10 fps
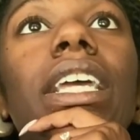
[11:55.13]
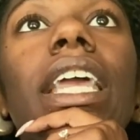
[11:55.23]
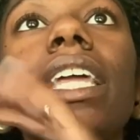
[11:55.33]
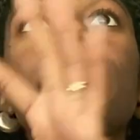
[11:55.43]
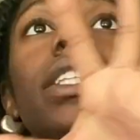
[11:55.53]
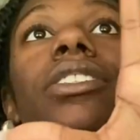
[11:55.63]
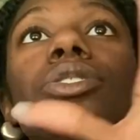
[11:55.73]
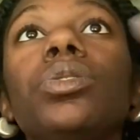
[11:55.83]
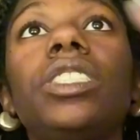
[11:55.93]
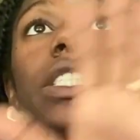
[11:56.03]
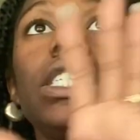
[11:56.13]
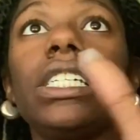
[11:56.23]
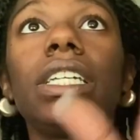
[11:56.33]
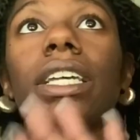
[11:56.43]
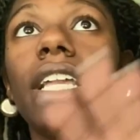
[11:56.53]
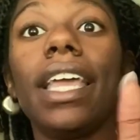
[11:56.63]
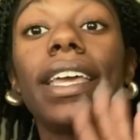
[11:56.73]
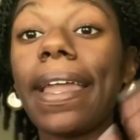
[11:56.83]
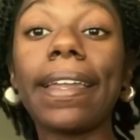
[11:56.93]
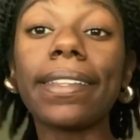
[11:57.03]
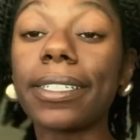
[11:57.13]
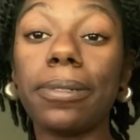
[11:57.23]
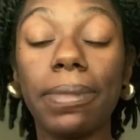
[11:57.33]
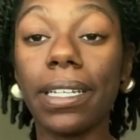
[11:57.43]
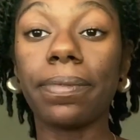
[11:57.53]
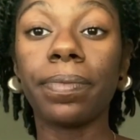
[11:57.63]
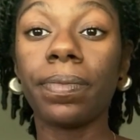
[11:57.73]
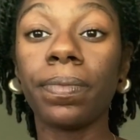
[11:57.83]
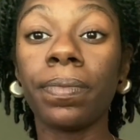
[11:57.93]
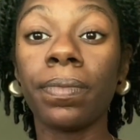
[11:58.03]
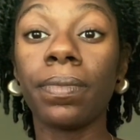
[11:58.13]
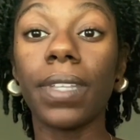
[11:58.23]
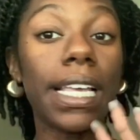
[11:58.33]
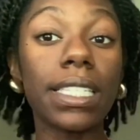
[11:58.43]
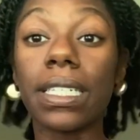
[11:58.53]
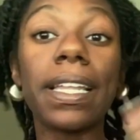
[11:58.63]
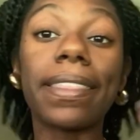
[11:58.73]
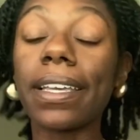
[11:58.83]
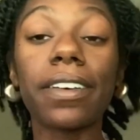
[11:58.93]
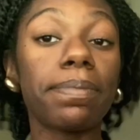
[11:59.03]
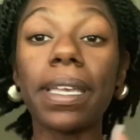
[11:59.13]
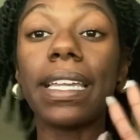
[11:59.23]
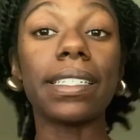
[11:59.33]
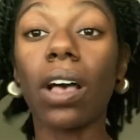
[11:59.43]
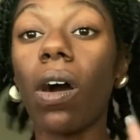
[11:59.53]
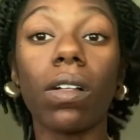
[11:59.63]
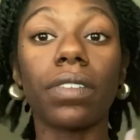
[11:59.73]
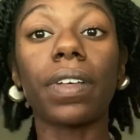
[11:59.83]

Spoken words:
anything that you see, it ain't nothing of me. It's nothing of me. It is all of